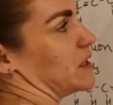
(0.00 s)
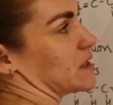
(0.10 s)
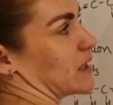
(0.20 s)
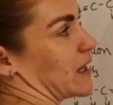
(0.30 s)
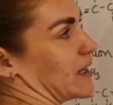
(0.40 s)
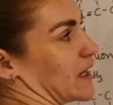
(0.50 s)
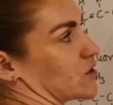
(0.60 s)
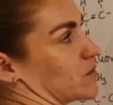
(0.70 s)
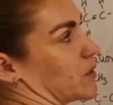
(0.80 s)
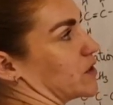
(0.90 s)
means I get an
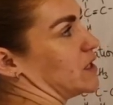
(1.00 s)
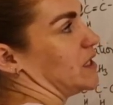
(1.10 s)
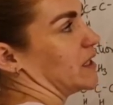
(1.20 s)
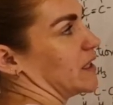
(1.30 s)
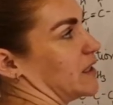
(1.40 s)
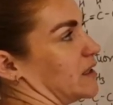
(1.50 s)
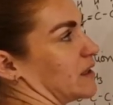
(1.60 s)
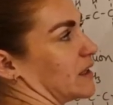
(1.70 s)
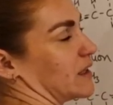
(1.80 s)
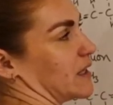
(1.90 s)
extra bond here
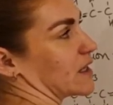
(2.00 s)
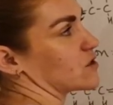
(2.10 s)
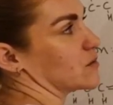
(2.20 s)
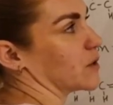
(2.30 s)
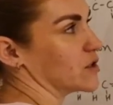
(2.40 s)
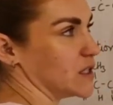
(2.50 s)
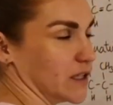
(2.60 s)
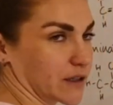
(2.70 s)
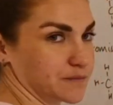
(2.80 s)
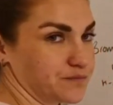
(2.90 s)
and an extra bond
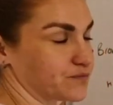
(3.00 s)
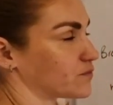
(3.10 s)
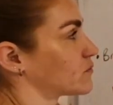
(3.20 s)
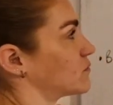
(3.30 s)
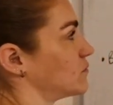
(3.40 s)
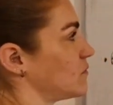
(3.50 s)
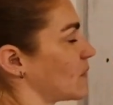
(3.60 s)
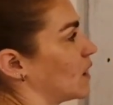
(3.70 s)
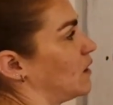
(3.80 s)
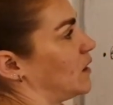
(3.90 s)
here.
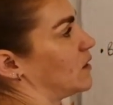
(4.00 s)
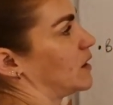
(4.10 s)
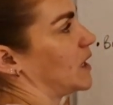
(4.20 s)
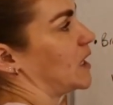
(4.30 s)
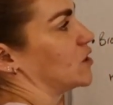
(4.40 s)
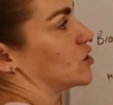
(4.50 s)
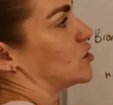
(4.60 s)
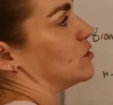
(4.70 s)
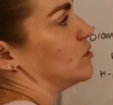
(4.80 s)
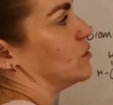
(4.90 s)
The
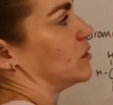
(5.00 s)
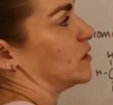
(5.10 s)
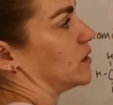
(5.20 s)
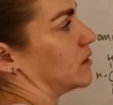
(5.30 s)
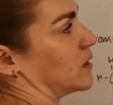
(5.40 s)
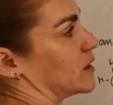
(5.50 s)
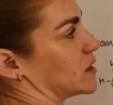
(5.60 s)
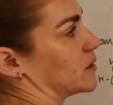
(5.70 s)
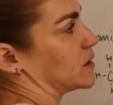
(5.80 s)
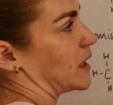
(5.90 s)
H2, that's
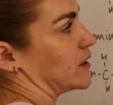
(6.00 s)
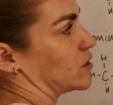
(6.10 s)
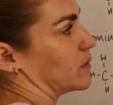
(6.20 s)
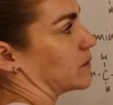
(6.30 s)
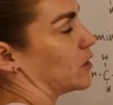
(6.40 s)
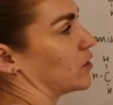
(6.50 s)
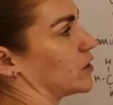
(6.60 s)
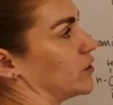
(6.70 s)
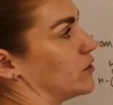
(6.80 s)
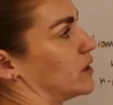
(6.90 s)
a diatomic
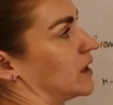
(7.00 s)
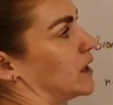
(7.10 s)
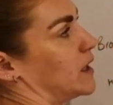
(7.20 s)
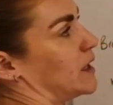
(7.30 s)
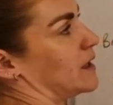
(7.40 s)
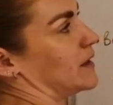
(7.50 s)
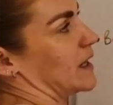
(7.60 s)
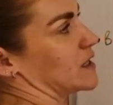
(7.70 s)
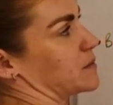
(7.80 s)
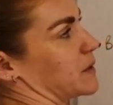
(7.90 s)
molecule,
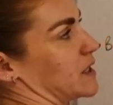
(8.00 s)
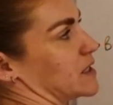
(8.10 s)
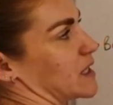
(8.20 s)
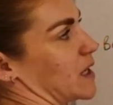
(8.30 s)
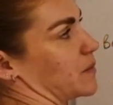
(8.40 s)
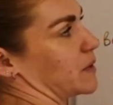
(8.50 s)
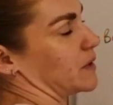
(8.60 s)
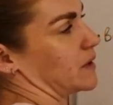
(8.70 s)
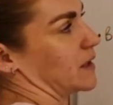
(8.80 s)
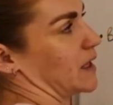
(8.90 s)
that splits up
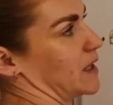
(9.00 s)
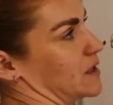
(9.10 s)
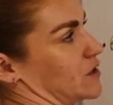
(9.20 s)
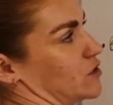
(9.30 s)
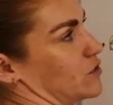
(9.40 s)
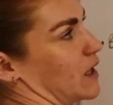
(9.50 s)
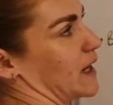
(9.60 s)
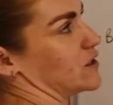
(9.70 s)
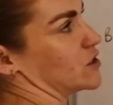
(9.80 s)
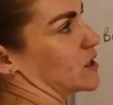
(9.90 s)
and the two
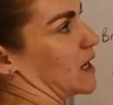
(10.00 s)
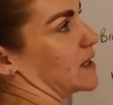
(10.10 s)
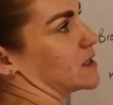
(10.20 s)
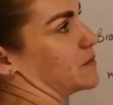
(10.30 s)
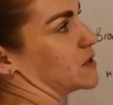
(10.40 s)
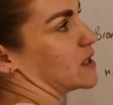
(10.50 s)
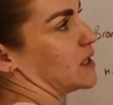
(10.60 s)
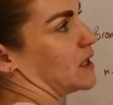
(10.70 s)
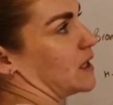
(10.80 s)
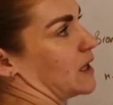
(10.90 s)
hydrogen atoms
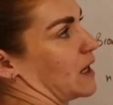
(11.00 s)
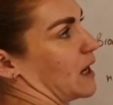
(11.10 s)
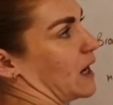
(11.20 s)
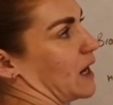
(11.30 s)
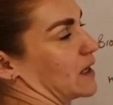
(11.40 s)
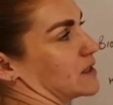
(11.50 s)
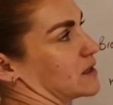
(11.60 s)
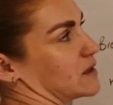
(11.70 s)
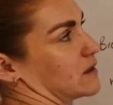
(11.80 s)
add